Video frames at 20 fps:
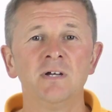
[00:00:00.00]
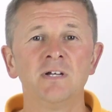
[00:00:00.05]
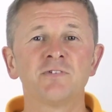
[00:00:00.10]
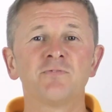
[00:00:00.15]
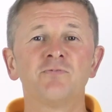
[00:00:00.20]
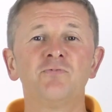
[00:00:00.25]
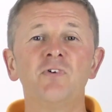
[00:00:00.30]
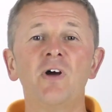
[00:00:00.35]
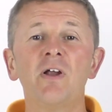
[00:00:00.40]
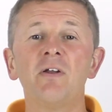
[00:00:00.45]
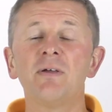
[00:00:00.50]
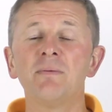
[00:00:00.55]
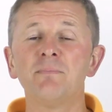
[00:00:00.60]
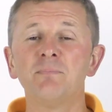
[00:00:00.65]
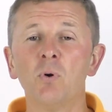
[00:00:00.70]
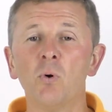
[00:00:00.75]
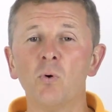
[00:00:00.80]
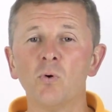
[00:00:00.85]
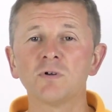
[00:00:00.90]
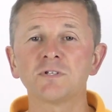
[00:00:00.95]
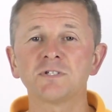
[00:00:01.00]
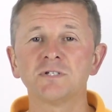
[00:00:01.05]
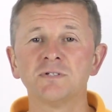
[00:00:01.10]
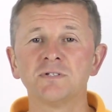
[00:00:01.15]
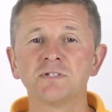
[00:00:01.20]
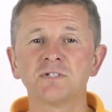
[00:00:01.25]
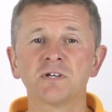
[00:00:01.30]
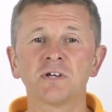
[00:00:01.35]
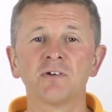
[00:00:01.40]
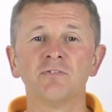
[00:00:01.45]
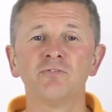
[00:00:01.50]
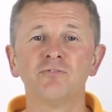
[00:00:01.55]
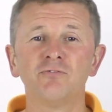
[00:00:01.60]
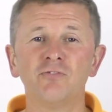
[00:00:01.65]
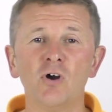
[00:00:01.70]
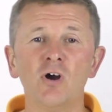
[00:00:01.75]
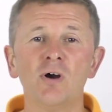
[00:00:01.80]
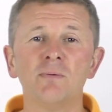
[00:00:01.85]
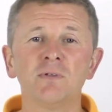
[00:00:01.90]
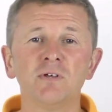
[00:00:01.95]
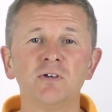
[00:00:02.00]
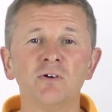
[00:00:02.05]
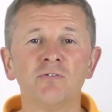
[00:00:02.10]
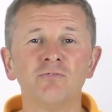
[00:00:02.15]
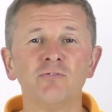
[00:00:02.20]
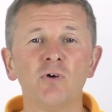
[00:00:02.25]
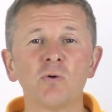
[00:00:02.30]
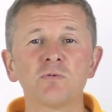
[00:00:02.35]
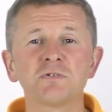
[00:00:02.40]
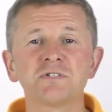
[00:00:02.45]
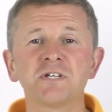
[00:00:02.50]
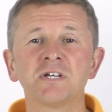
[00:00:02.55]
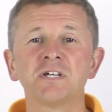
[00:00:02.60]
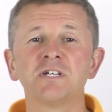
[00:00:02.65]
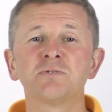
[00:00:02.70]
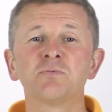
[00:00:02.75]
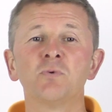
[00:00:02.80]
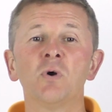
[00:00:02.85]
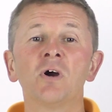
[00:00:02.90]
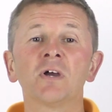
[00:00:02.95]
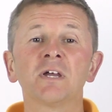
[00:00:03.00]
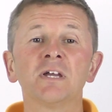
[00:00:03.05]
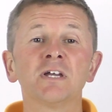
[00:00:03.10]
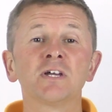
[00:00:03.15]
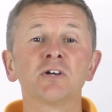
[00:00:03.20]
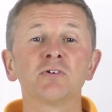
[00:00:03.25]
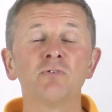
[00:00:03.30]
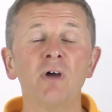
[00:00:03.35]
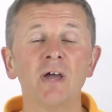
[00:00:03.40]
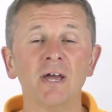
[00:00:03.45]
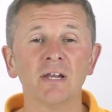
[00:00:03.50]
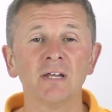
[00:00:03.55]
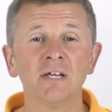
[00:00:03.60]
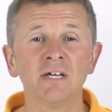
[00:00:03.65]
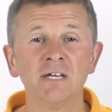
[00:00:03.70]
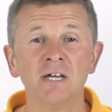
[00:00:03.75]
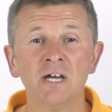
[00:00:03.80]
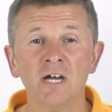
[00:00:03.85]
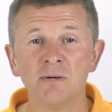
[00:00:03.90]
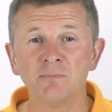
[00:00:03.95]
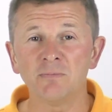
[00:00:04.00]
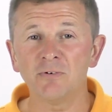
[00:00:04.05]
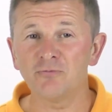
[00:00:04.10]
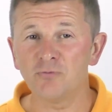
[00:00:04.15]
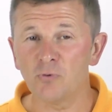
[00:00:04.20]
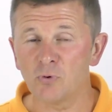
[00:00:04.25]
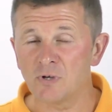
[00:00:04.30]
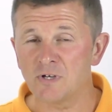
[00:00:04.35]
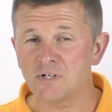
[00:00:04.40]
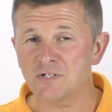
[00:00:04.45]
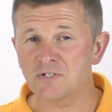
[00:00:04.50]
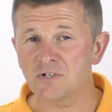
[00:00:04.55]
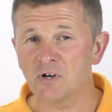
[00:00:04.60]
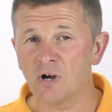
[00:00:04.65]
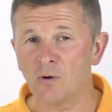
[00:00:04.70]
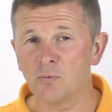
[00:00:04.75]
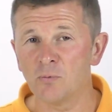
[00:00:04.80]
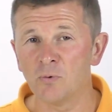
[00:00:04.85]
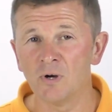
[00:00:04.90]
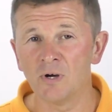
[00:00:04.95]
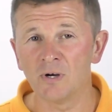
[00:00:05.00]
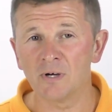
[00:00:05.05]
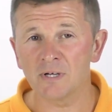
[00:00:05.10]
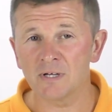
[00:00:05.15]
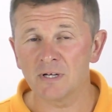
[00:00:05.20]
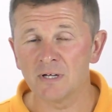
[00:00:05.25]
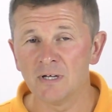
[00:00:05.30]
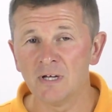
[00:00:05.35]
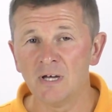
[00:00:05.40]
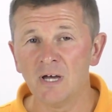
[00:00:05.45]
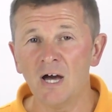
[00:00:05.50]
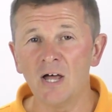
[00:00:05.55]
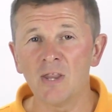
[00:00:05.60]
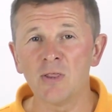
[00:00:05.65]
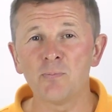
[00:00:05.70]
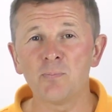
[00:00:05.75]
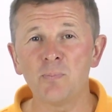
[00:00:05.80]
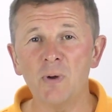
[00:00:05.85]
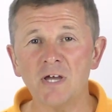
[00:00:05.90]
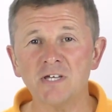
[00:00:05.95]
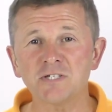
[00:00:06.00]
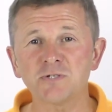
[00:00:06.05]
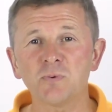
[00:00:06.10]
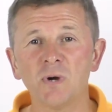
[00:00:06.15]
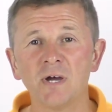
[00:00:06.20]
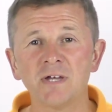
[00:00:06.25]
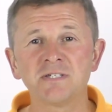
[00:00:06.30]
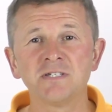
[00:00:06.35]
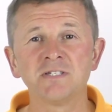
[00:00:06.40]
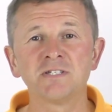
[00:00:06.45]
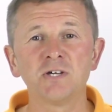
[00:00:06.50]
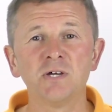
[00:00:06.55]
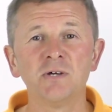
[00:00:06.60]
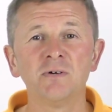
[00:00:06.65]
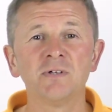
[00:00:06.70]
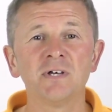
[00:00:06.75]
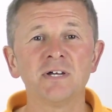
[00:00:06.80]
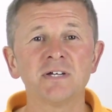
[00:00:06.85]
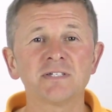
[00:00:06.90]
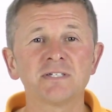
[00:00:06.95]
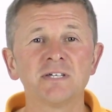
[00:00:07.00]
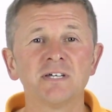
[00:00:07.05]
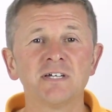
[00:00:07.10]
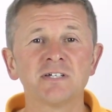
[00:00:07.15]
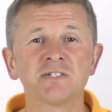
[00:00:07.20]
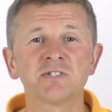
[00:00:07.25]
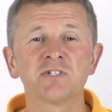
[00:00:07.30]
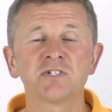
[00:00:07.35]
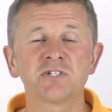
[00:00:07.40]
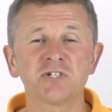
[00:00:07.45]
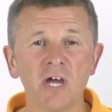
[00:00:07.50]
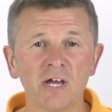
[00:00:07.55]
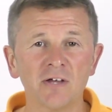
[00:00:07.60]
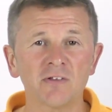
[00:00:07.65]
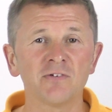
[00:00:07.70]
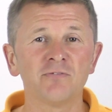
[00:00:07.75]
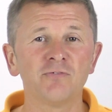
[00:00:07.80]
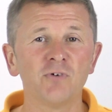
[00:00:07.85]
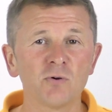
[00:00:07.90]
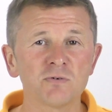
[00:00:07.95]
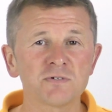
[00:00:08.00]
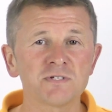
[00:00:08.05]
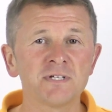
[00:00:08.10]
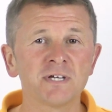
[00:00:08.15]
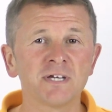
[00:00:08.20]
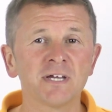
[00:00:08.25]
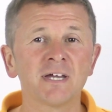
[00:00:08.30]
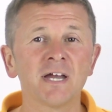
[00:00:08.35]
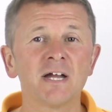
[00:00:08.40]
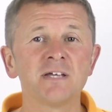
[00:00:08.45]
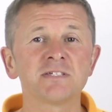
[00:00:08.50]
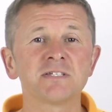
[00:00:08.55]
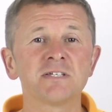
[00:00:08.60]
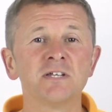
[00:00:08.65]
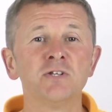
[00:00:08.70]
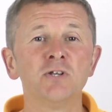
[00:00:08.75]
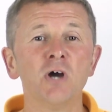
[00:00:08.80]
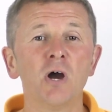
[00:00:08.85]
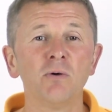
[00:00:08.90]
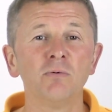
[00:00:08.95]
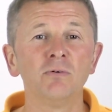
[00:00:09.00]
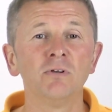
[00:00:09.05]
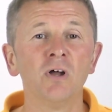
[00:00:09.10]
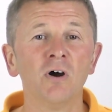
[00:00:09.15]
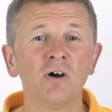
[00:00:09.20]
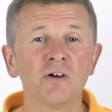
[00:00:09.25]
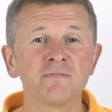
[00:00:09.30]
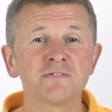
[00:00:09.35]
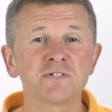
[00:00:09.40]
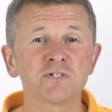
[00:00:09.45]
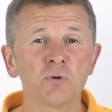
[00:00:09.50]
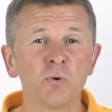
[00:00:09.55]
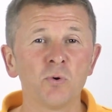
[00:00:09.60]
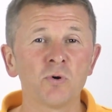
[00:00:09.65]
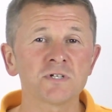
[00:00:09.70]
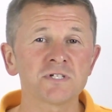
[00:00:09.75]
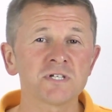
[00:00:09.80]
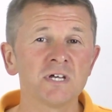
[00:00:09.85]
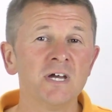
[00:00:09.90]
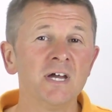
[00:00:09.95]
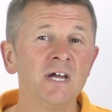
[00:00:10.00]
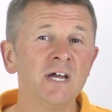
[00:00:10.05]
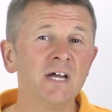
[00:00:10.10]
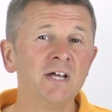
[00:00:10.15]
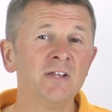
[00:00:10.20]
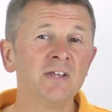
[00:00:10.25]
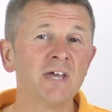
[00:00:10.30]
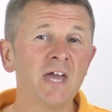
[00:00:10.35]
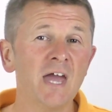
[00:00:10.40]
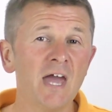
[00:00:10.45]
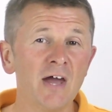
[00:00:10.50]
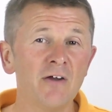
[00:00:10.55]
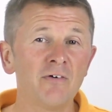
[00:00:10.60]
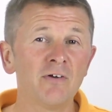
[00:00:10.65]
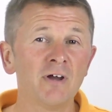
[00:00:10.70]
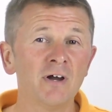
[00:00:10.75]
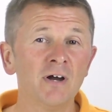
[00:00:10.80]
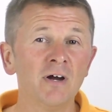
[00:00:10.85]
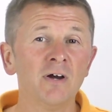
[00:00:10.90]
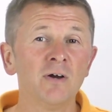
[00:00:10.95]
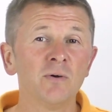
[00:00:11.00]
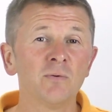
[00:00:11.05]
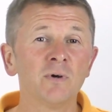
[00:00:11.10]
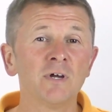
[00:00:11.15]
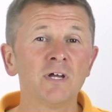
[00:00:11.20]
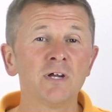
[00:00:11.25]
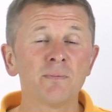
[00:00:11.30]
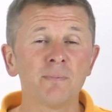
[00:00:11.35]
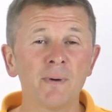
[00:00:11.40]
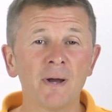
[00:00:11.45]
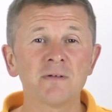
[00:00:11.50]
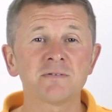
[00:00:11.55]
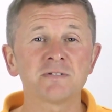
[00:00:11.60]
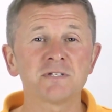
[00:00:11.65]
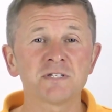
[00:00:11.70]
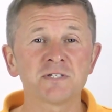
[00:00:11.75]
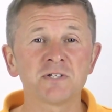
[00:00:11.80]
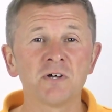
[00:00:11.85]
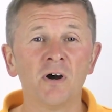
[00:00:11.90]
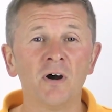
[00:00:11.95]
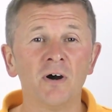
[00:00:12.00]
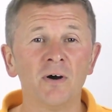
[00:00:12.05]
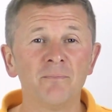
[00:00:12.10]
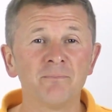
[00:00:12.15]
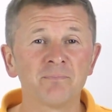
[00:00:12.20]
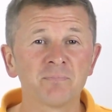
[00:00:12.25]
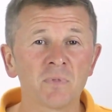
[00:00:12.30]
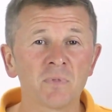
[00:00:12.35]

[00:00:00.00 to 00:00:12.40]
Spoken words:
It's very important to confirm that your Volt Stick is working correctly before you start work. And the best way to do this is to check the Volt Stick against a known live source in the area where you're about to start.